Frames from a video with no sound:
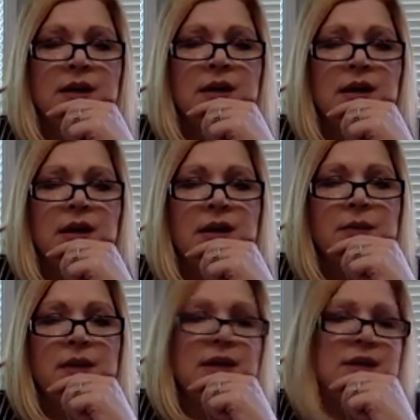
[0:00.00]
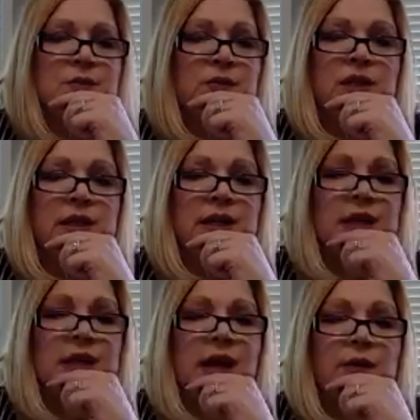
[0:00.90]
Um, sure, uh, it's
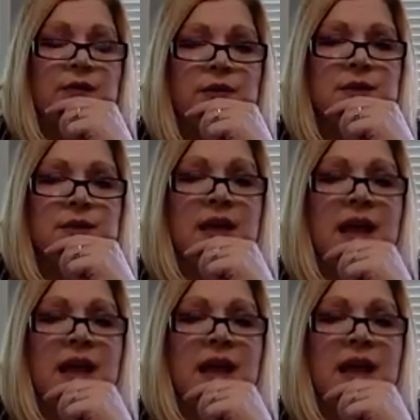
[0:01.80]
really helpful to me.